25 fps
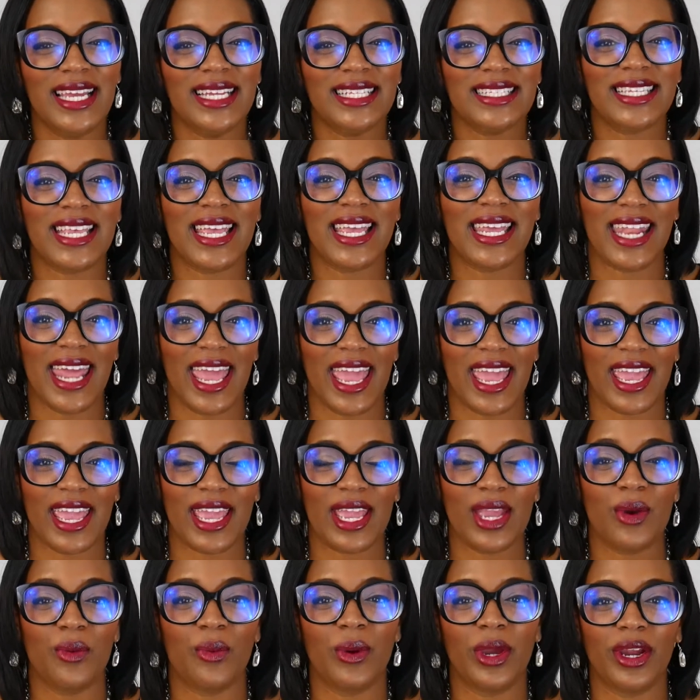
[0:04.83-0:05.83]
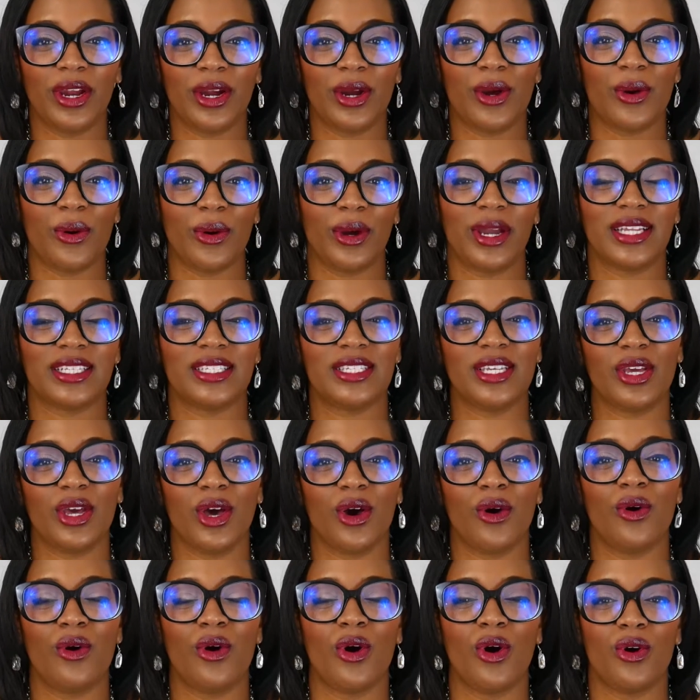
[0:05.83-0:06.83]
Today we are going to
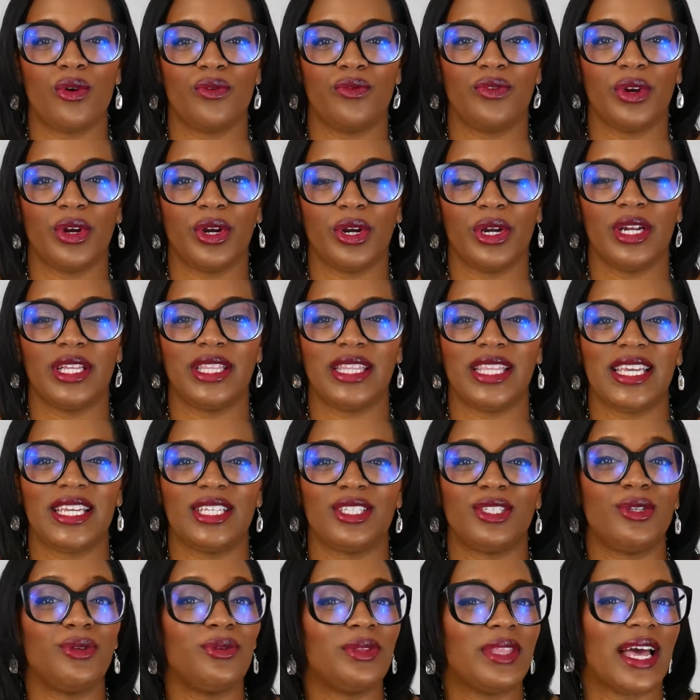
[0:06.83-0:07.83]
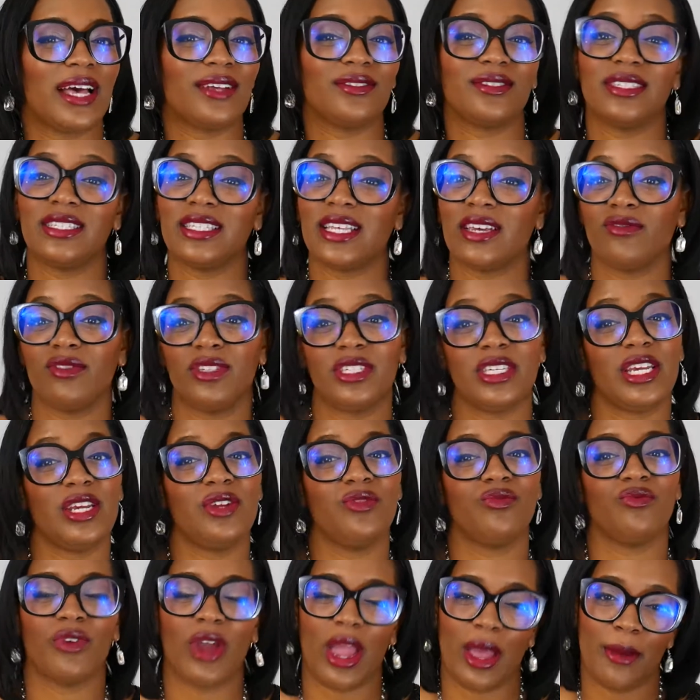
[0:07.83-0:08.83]
go over the
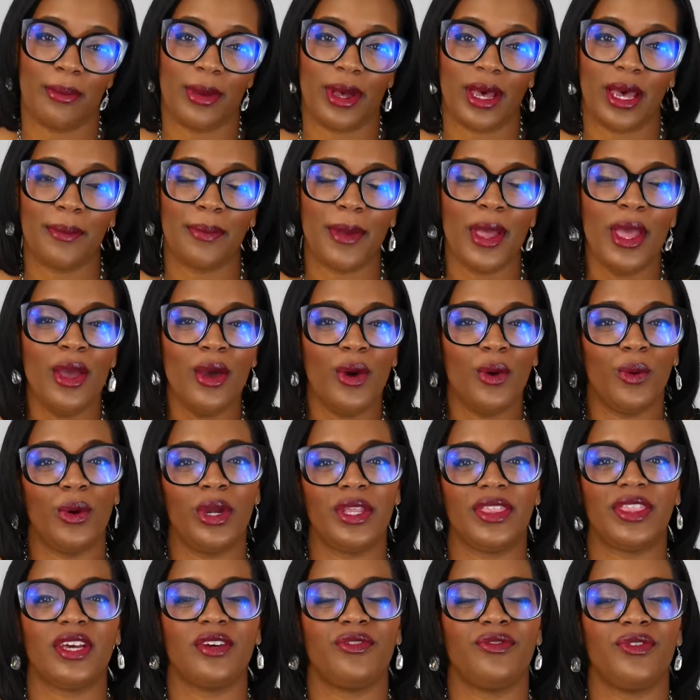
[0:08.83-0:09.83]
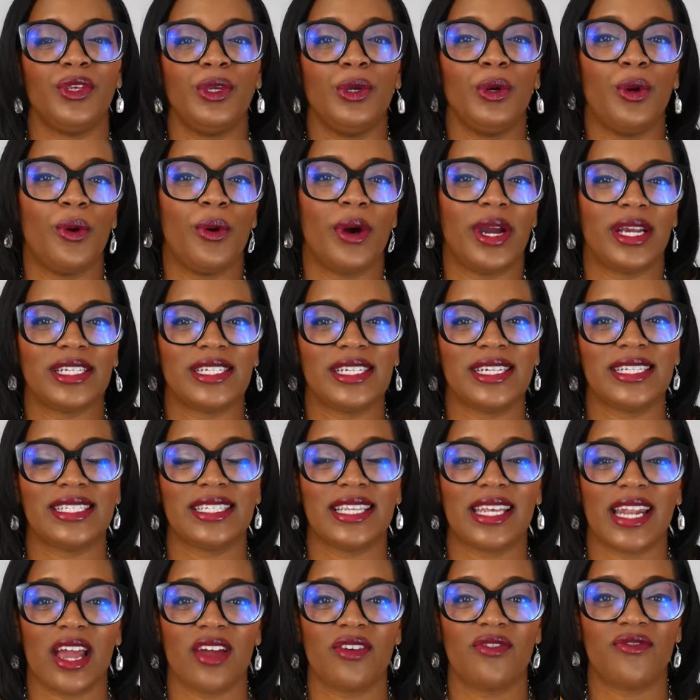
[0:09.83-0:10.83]
2017 wrap-up with a few questions
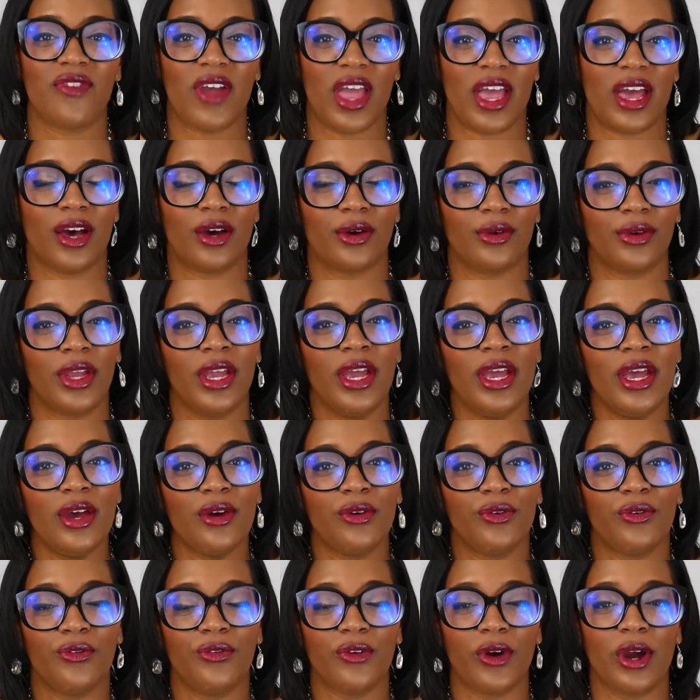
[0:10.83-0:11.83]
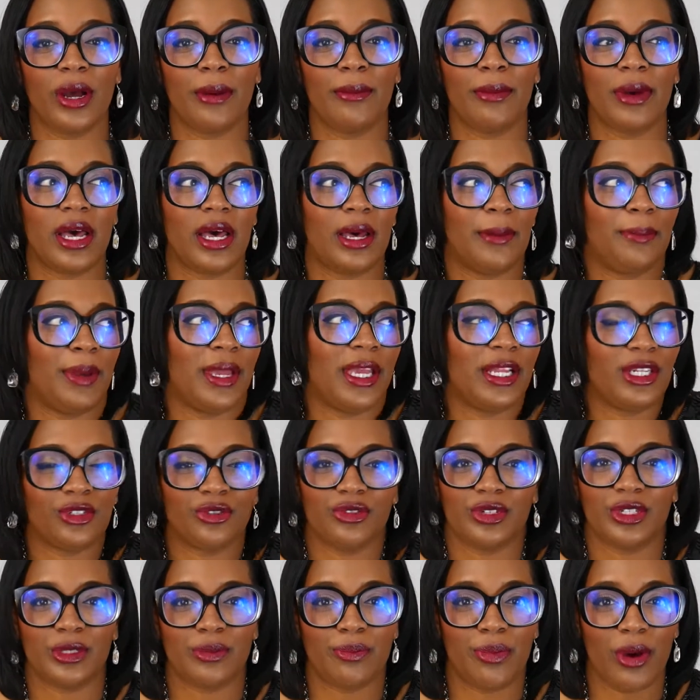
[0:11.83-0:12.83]
that I found from a
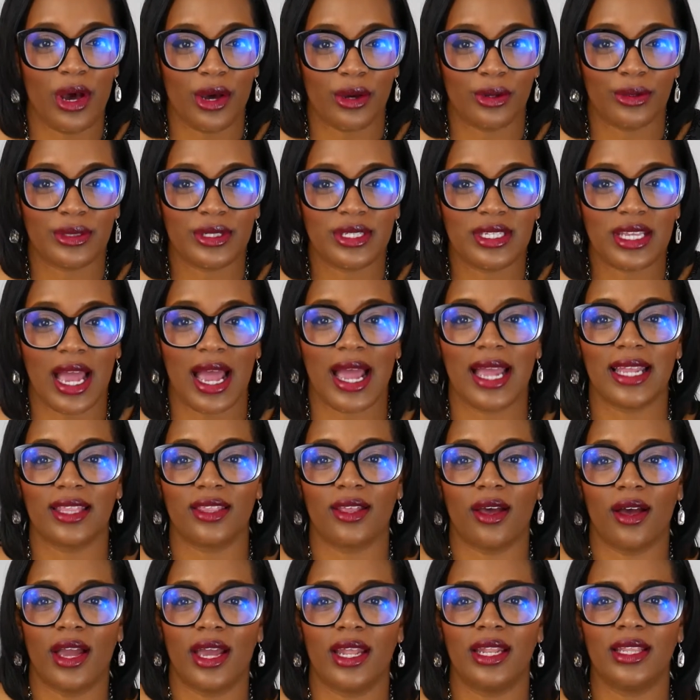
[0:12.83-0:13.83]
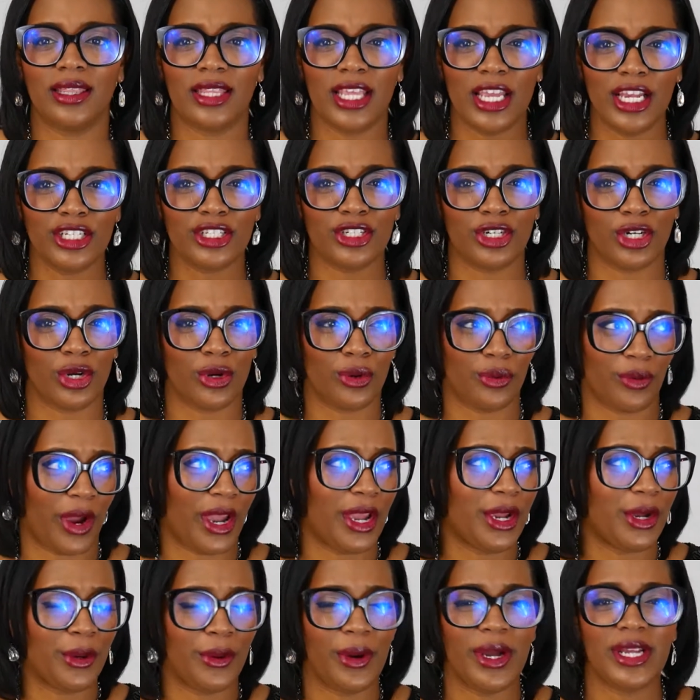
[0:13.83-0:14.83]
Pinterest post. I thought these are
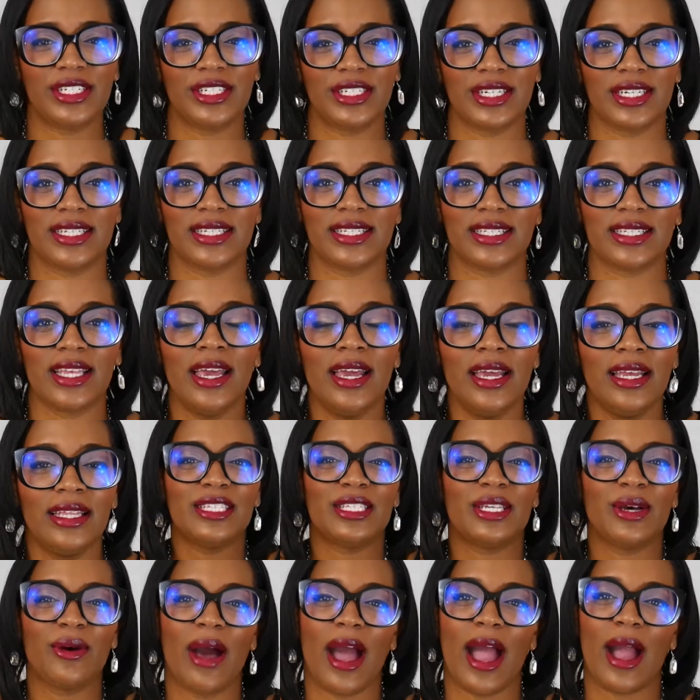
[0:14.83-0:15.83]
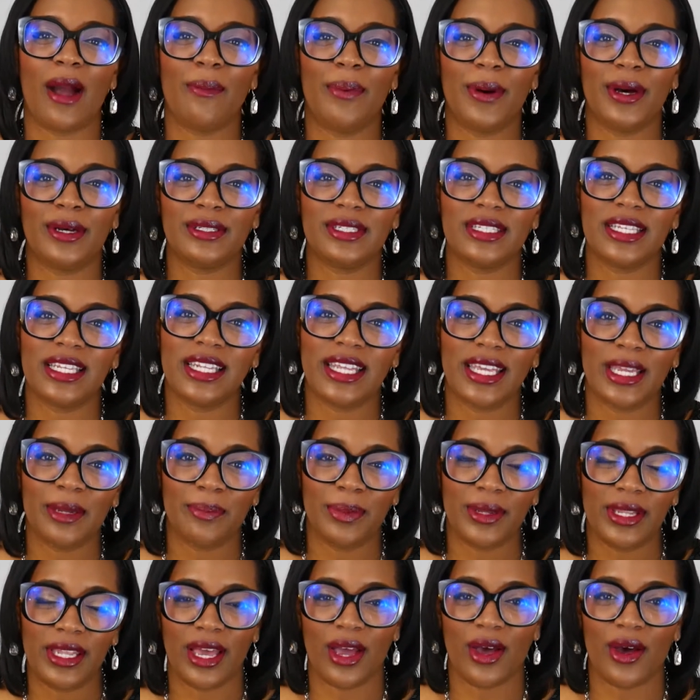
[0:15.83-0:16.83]
great questions, so I'll post a link
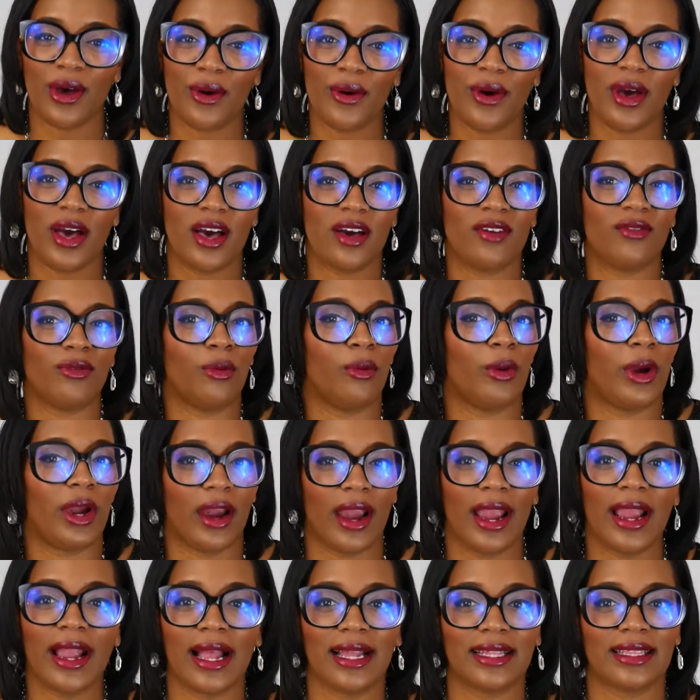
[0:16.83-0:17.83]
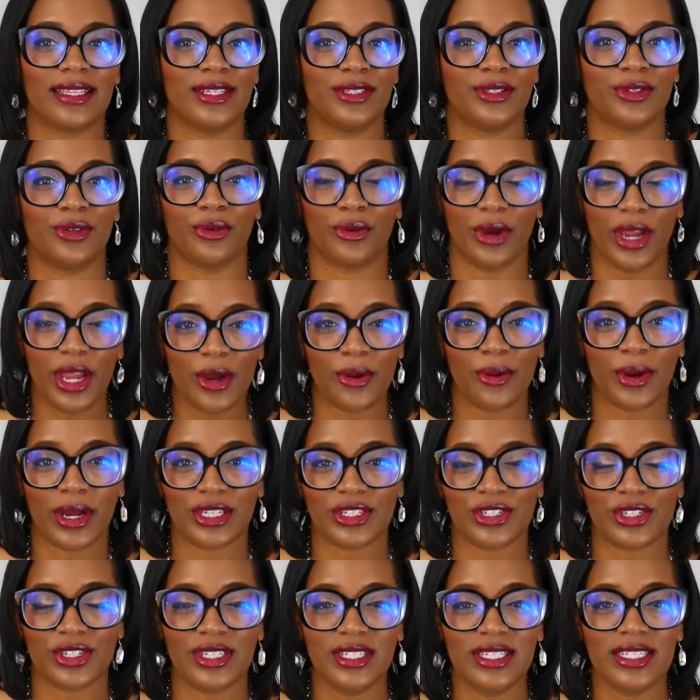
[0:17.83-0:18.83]
below of where I got these great
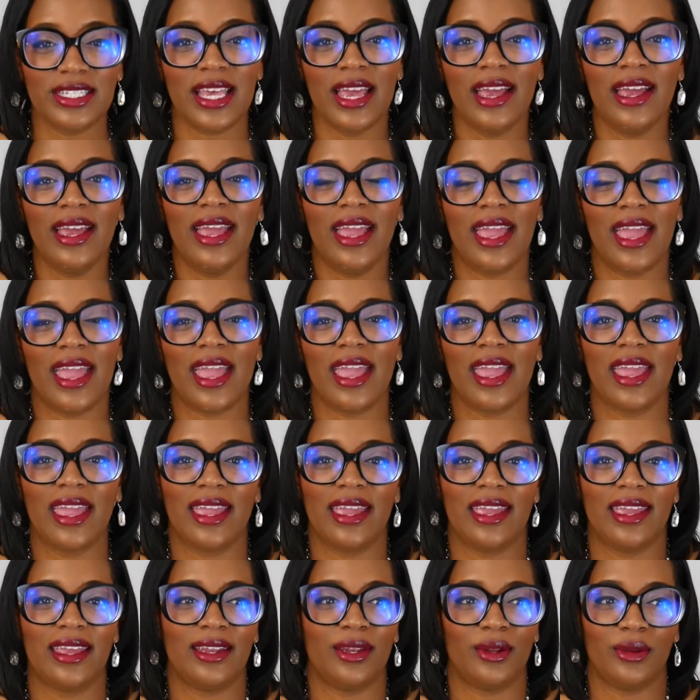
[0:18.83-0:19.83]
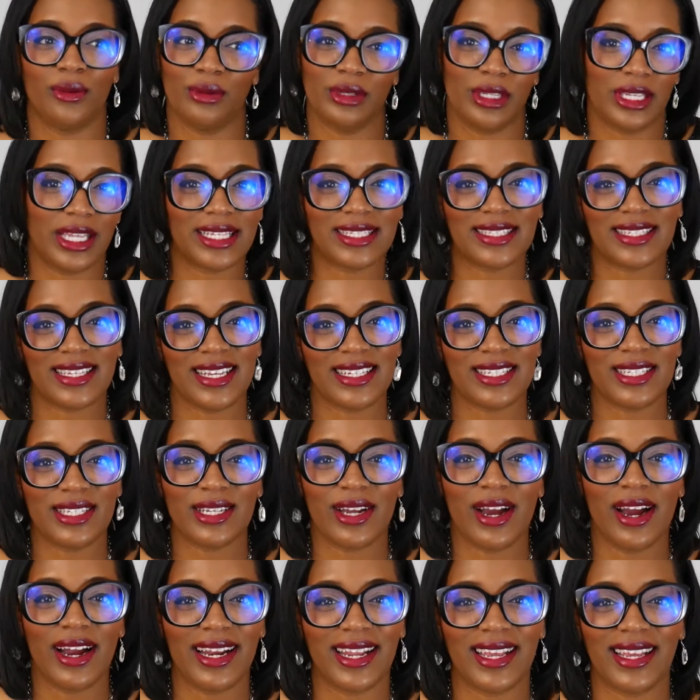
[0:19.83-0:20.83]
questions, and let's get
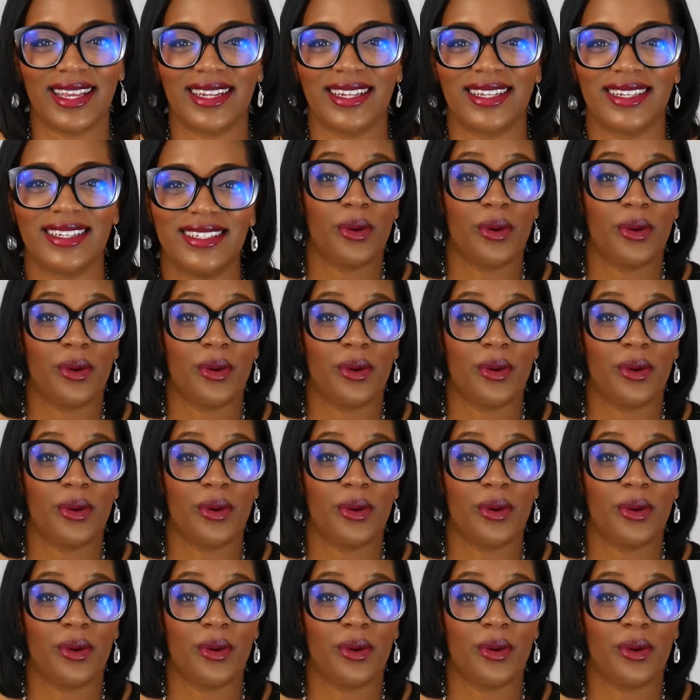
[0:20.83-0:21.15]
started.